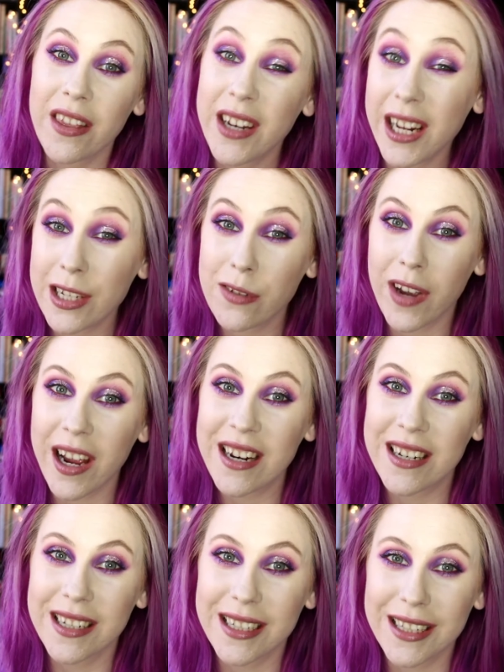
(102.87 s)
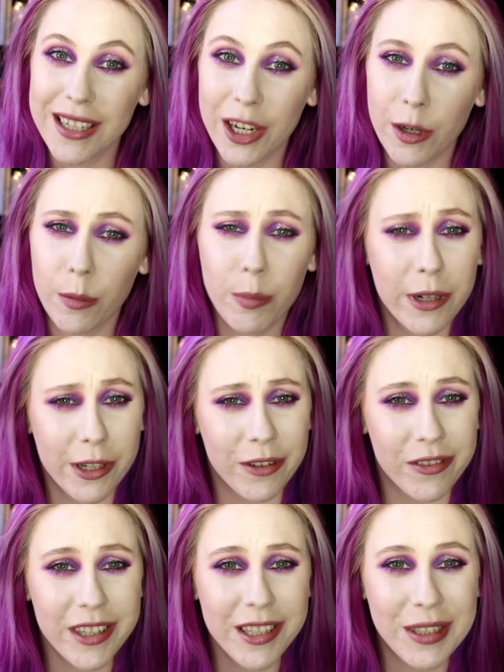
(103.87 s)
The next fact is uh, pretty
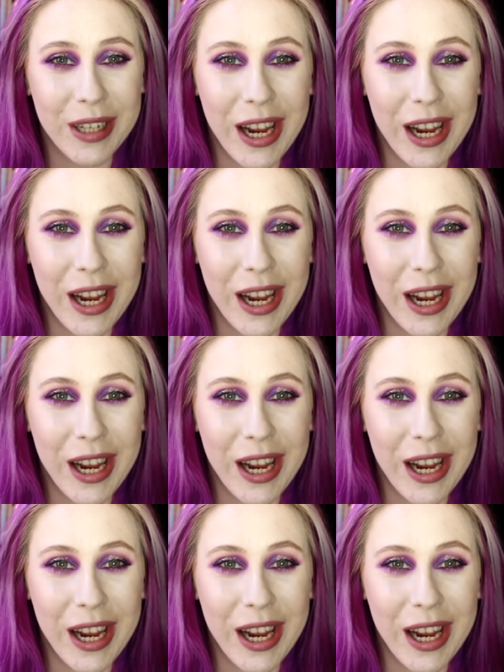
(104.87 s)
obvious,